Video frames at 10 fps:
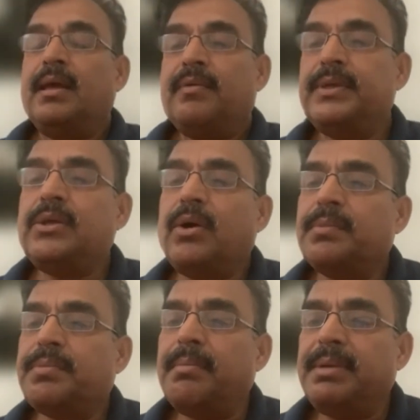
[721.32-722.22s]
we thought
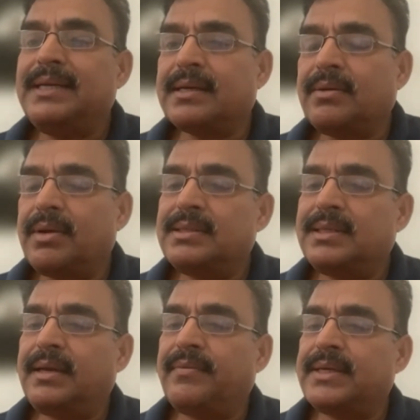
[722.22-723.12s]
probably
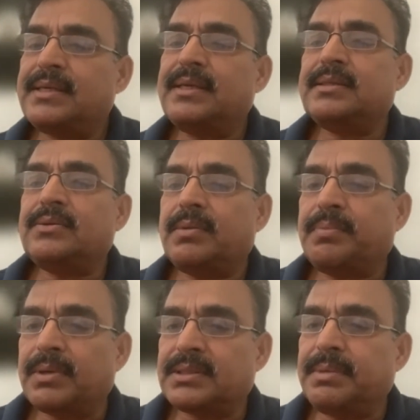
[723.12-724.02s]
technology innovation is not
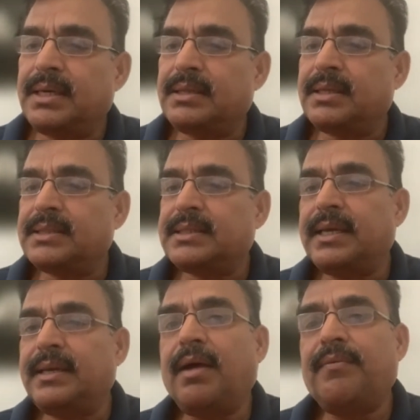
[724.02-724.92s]
possible in this
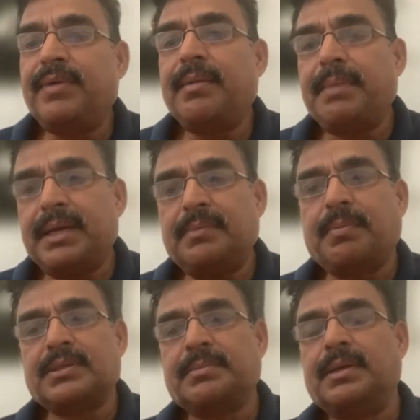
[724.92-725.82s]
area. We have made it
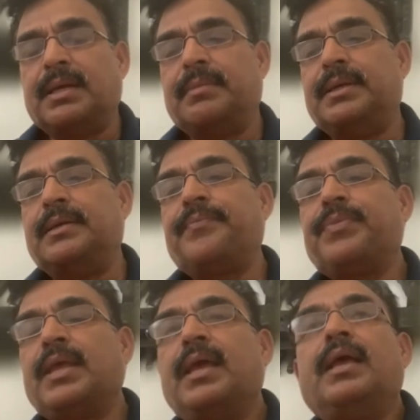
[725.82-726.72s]
possible. I mean,
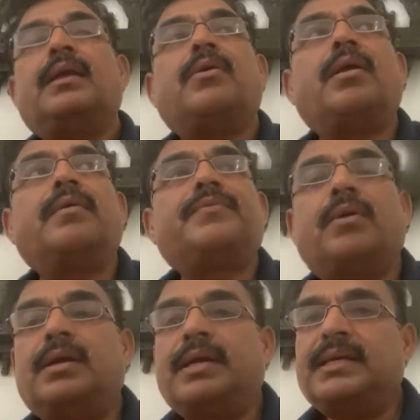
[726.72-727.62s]
a lot of
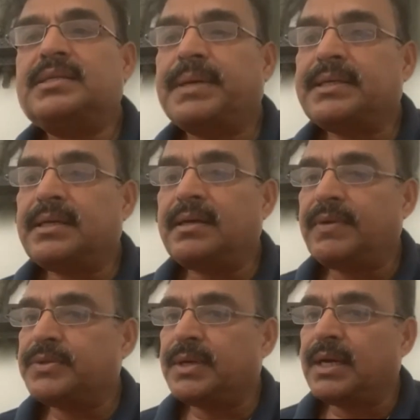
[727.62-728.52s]
quality inspection,
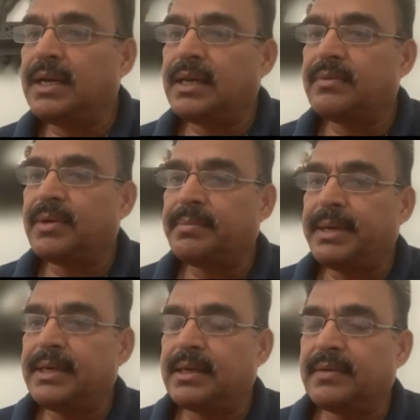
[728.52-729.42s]
which earlier were
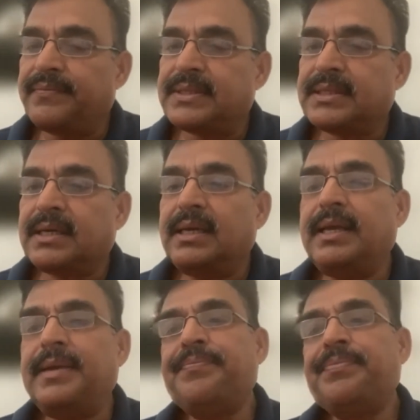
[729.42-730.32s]
being done
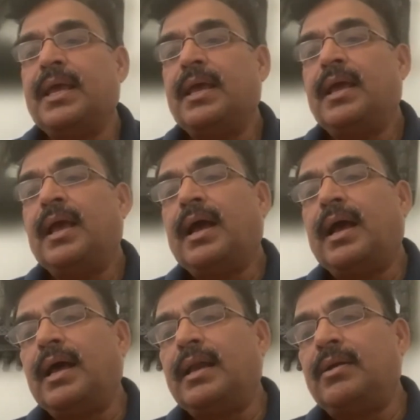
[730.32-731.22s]
physically,
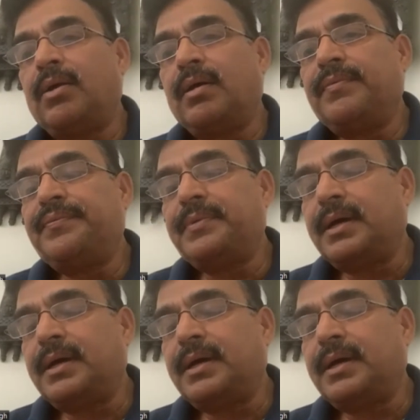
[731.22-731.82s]
and a lot of